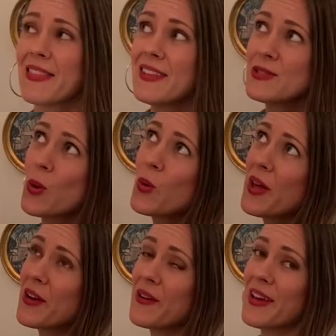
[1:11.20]
This whole
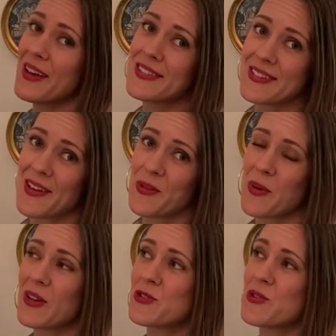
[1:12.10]
area is not the
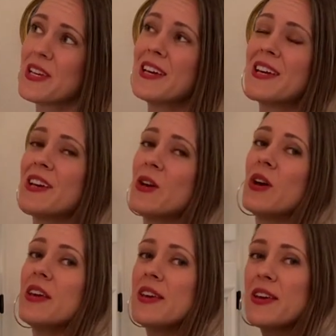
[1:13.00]
pantry.
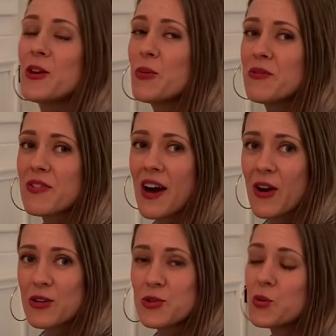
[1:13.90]
Here we've got
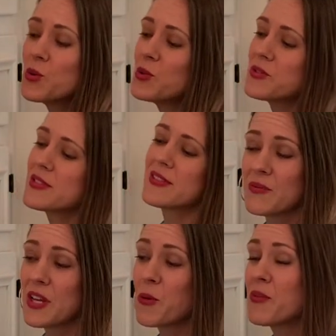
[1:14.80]
our tools.
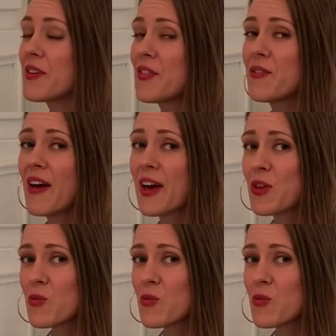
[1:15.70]
Here we've got the vacuum